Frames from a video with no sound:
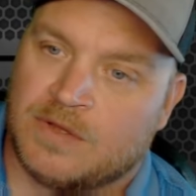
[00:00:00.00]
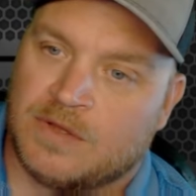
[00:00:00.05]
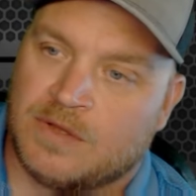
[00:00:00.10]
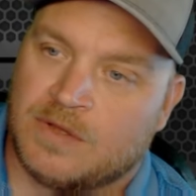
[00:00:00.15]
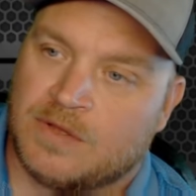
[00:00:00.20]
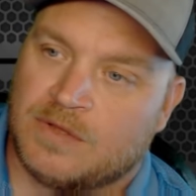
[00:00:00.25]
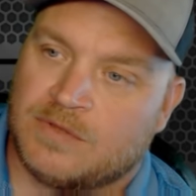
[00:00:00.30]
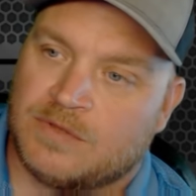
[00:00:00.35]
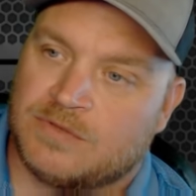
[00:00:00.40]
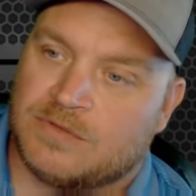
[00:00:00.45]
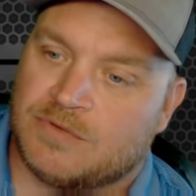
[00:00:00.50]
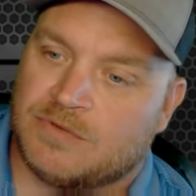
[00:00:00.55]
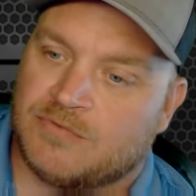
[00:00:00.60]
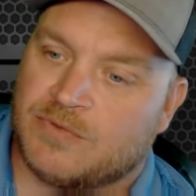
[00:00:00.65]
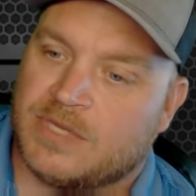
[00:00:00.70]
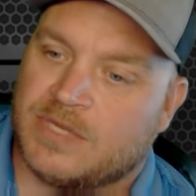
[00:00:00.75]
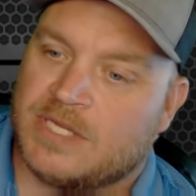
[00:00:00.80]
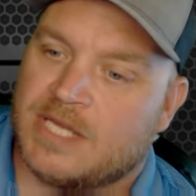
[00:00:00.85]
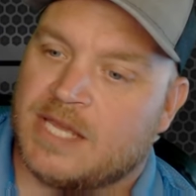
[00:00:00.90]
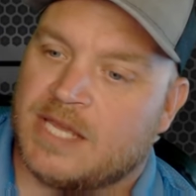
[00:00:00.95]
So if
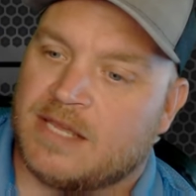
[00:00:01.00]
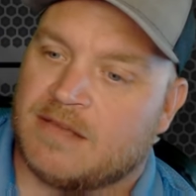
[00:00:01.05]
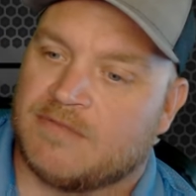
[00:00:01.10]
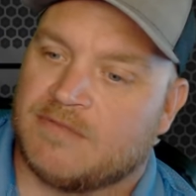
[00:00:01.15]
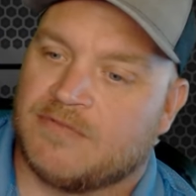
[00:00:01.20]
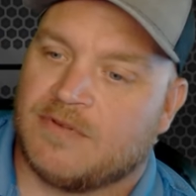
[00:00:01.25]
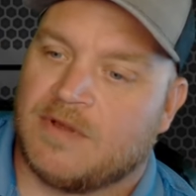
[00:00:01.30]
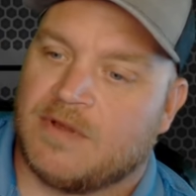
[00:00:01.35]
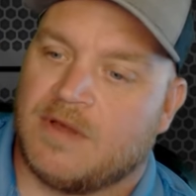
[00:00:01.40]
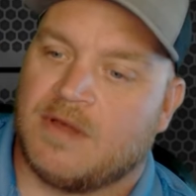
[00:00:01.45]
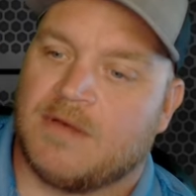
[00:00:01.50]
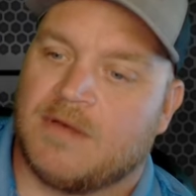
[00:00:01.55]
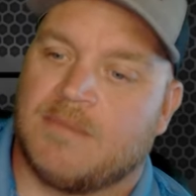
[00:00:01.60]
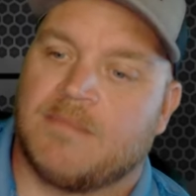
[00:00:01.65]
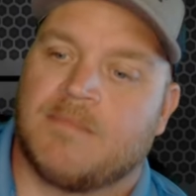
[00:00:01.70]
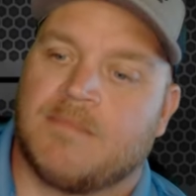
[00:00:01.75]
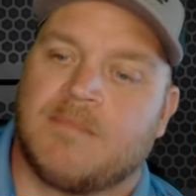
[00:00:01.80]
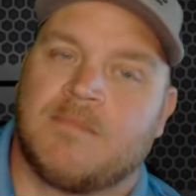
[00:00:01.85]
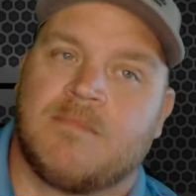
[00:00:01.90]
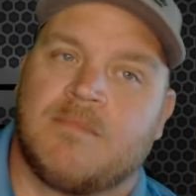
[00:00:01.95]
we take it
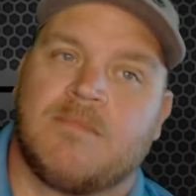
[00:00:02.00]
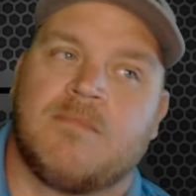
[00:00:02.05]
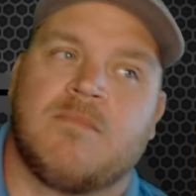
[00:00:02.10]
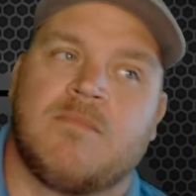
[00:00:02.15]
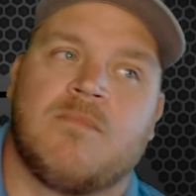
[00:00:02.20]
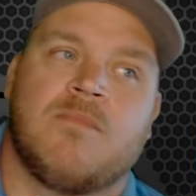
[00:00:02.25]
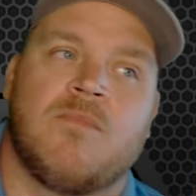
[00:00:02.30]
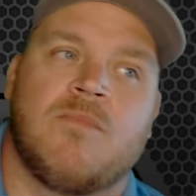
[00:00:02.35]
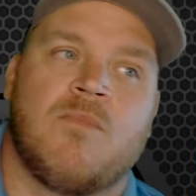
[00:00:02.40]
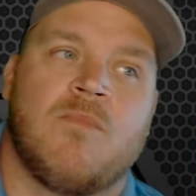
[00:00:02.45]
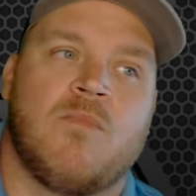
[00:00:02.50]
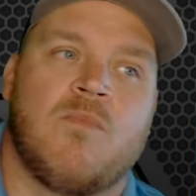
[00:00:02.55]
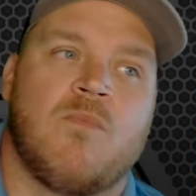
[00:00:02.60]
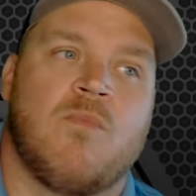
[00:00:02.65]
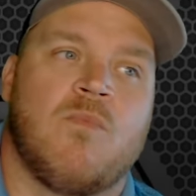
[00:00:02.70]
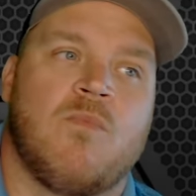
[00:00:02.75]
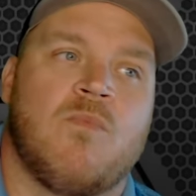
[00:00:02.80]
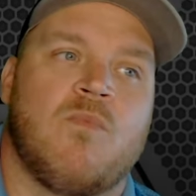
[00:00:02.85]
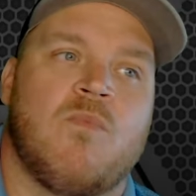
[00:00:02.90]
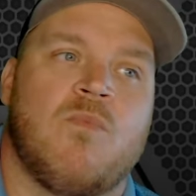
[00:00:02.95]
from
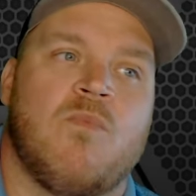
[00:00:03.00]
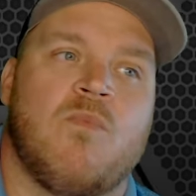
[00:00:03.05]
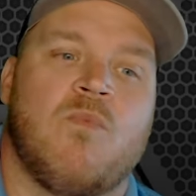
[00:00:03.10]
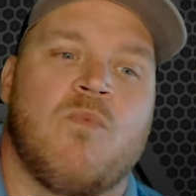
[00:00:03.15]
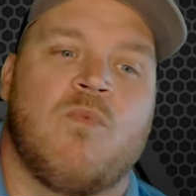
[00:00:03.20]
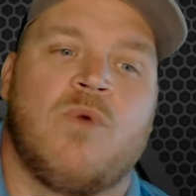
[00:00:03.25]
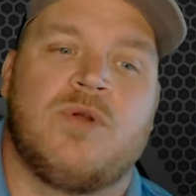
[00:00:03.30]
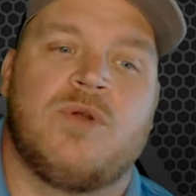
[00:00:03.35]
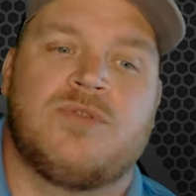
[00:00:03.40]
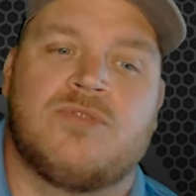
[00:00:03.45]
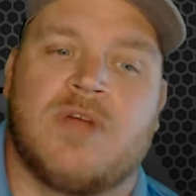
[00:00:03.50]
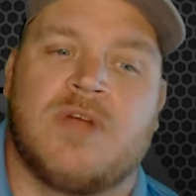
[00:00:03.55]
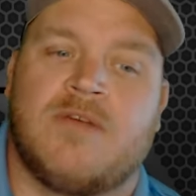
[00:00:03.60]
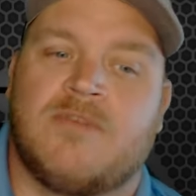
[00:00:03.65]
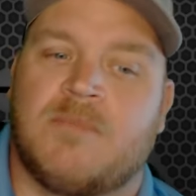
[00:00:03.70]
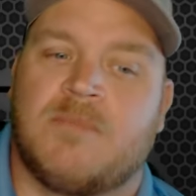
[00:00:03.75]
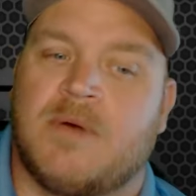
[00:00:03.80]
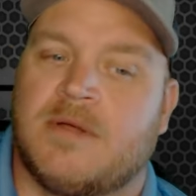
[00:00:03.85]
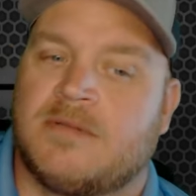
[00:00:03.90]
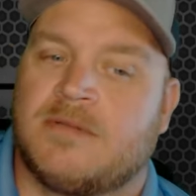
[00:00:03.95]
what travel
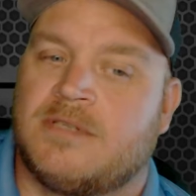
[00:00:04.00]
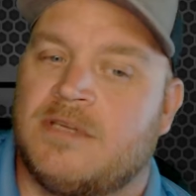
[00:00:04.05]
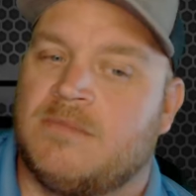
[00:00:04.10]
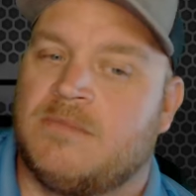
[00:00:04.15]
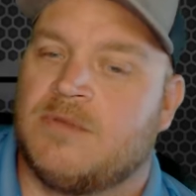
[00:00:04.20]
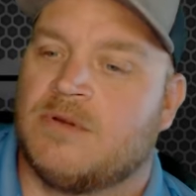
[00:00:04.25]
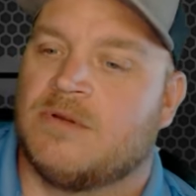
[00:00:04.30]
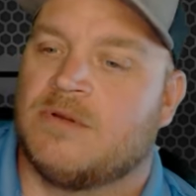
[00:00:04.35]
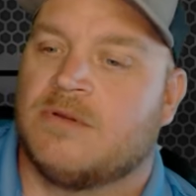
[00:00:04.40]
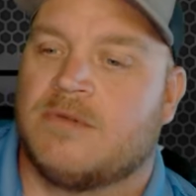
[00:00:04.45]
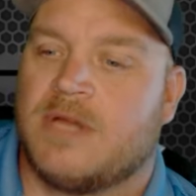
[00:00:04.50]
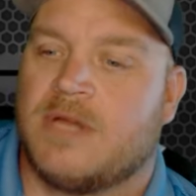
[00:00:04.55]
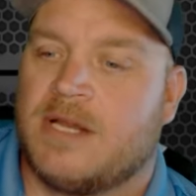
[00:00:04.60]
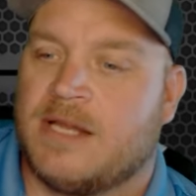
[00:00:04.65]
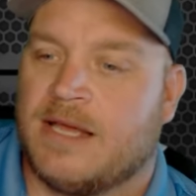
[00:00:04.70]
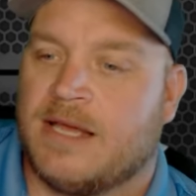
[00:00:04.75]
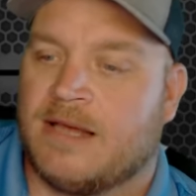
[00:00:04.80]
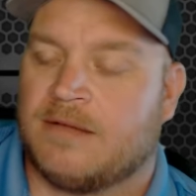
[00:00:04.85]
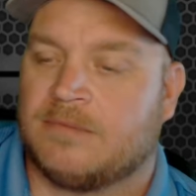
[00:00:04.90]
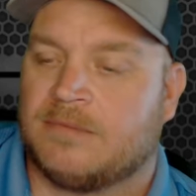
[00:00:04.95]
ball team you're on right
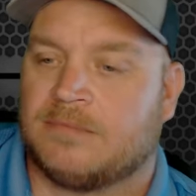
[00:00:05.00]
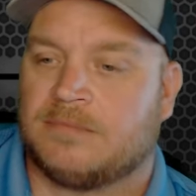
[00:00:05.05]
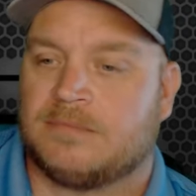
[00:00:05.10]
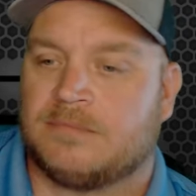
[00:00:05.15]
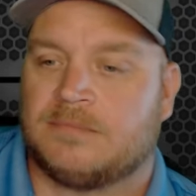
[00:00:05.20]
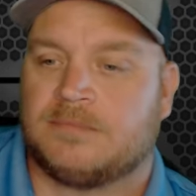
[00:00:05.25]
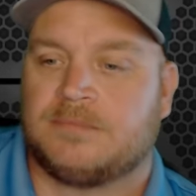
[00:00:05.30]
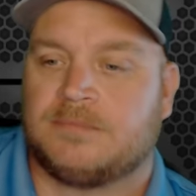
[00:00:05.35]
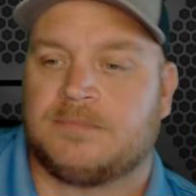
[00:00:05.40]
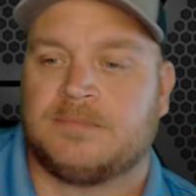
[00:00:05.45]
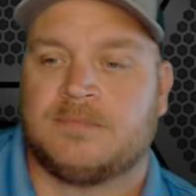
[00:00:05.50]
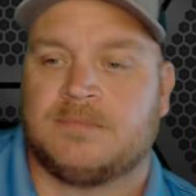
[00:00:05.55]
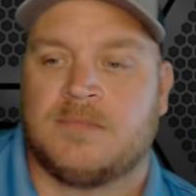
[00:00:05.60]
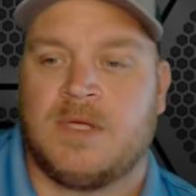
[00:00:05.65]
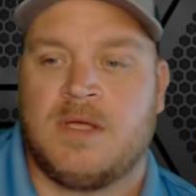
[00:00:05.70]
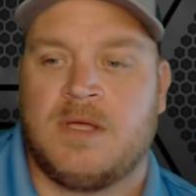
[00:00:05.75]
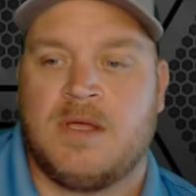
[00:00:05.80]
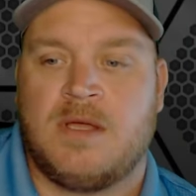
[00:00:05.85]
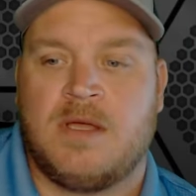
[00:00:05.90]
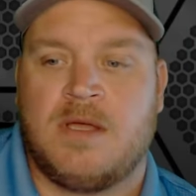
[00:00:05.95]
now,
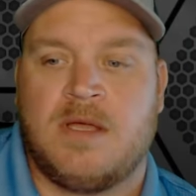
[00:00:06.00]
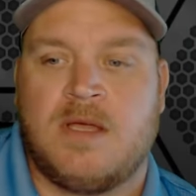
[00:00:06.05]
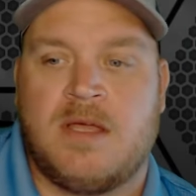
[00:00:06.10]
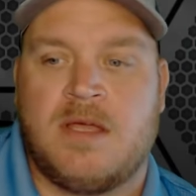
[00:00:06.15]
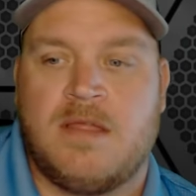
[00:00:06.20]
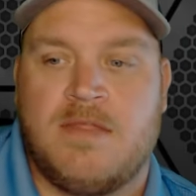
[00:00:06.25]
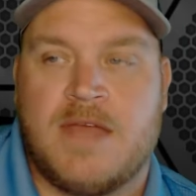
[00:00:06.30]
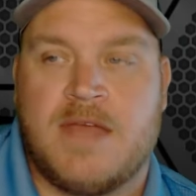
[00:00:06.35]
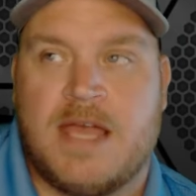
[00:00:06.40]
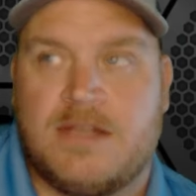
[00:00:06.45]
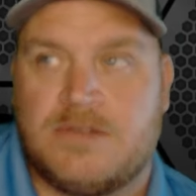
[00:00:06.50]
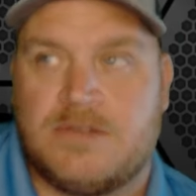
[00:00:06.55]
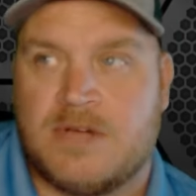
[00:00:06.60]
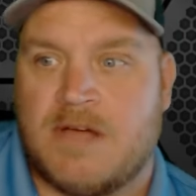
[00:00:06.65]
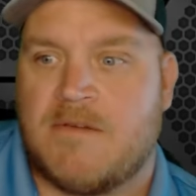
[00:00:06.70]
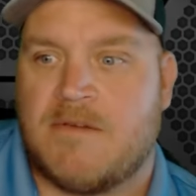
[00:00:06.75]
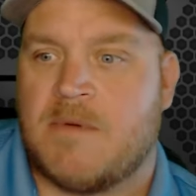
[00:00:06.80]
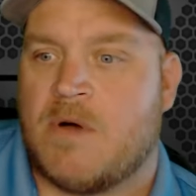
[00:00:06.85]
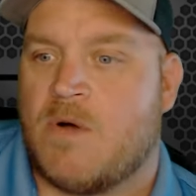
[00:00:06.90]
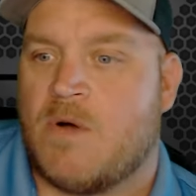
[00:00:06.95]
that
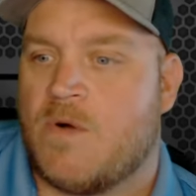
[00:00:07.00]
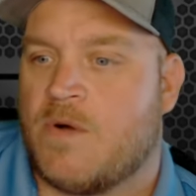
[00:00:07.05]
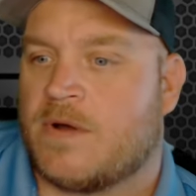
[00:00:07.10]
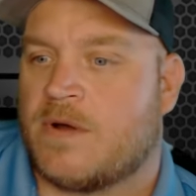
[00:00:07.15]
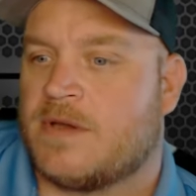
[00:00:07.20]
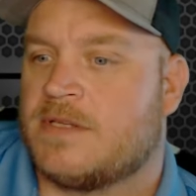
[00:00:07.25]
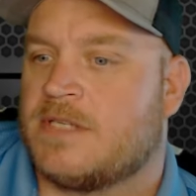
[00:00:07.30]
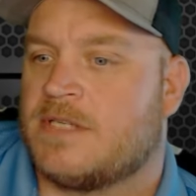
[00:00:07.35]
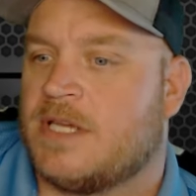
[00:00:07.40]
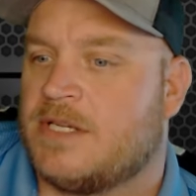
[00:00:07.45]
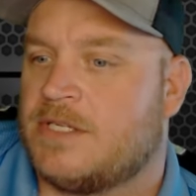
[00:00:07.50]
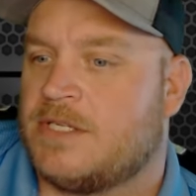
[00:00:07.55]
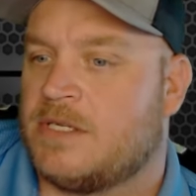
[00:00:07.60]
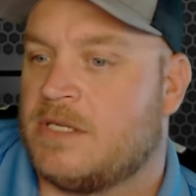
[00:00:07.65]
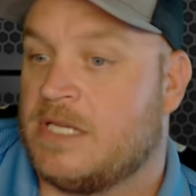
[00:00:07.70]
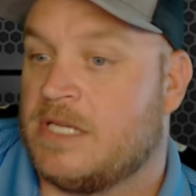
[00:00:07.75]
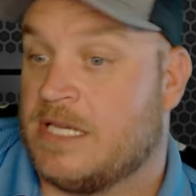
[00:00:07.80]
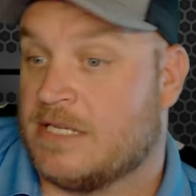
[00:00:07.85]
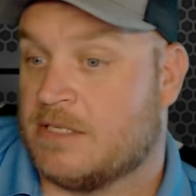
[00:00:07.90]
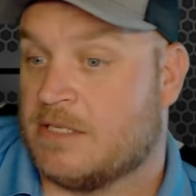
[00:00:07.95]
travel ball organization
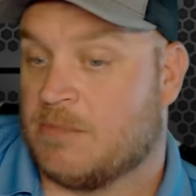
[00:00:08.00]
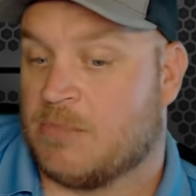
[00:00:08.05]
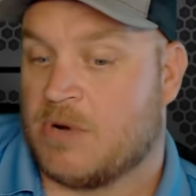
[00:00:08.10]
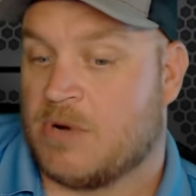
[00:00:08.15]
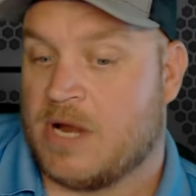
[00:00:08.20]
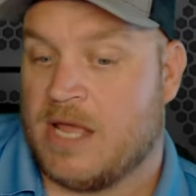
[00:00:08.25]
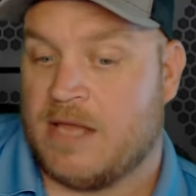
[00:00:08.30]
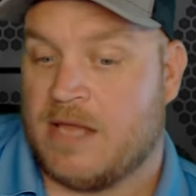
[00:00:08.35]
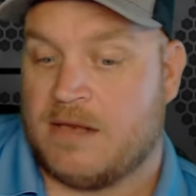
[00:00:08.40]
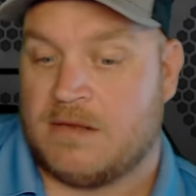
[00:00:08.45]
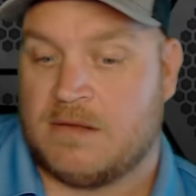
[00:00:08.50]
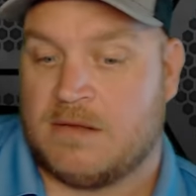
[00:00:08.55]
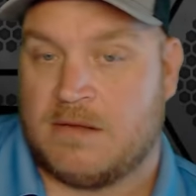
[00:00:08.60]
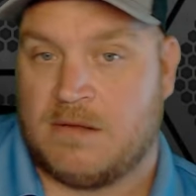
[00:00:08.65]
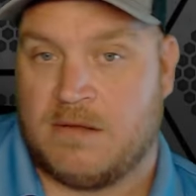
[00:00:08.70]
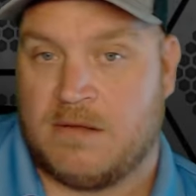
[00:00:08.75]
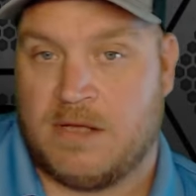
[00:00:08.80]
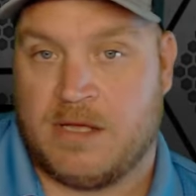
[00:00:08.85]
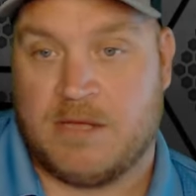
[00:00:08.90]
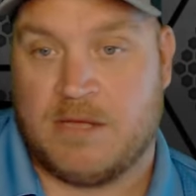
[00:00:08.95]
is a brand.
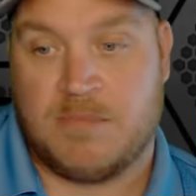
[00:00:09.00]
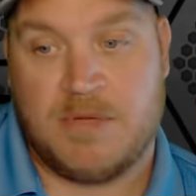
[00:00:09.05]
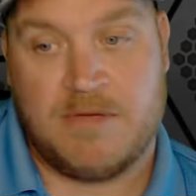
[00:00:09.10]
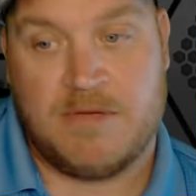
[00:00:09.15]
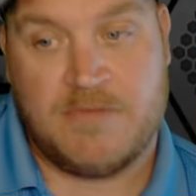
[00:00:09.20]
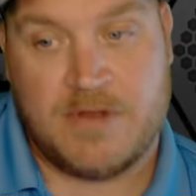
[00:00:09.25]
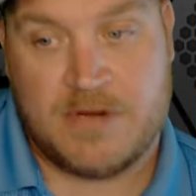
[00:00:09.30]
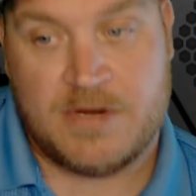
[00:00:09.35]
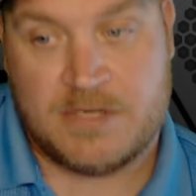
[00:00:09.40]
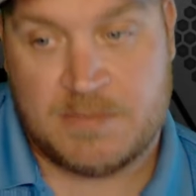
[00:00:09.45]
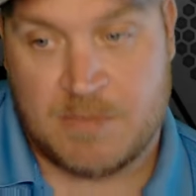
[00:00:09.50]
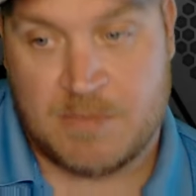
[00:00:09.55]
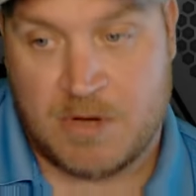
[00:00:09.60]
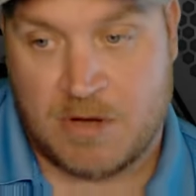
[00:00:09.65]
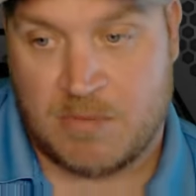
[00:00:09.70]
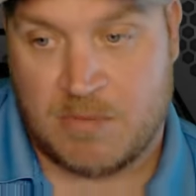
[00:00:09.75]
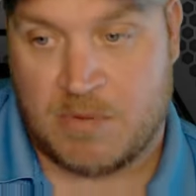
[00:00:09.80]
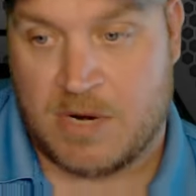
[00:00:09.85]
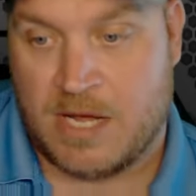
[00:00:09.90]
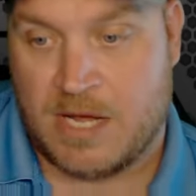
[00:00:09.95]
It could be a very small
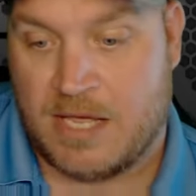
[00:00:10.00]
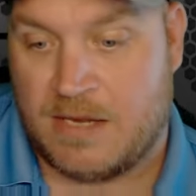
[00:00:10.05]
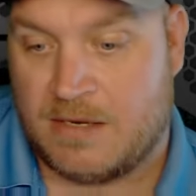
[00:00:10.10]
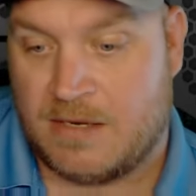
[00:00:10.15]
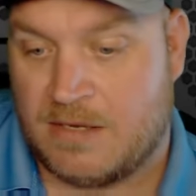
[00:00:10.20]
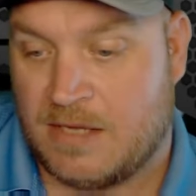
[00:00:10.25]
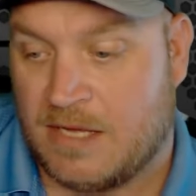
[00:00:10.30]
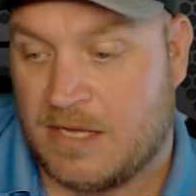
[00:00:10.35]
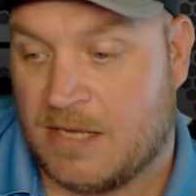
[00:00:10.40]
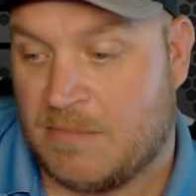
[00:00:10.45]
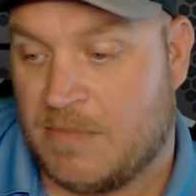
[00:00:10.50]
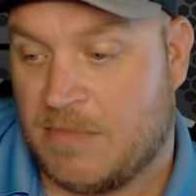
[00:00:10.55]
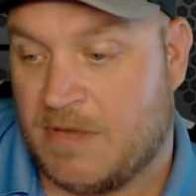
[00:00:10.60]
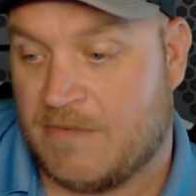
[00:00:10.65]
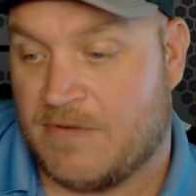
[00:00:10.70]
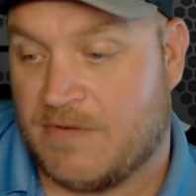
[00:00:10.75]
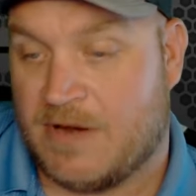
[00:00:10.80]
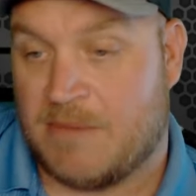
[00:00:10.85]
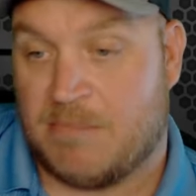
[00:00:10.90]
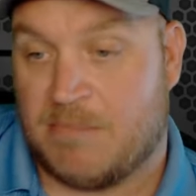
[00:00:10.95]
brand. It could be a
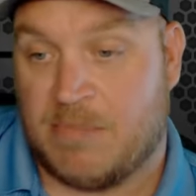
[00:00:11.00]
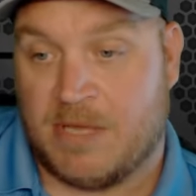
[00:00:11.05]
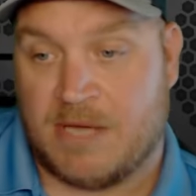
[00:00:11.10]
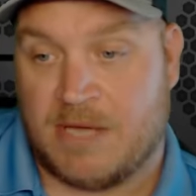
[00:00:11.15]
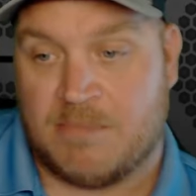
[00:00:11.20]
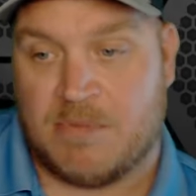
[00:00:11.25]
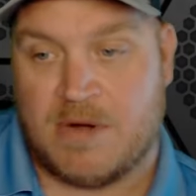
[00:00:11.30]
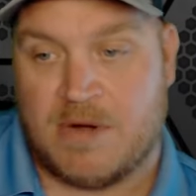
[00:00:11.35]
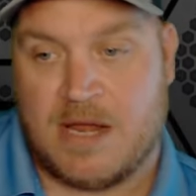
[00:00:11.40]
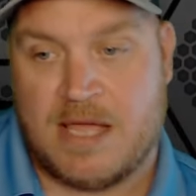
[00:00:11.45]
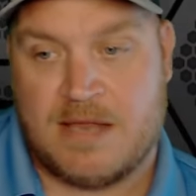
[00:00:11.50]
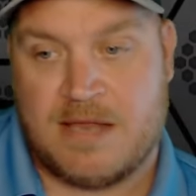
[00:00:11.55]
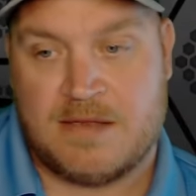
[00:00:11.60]
very big brand.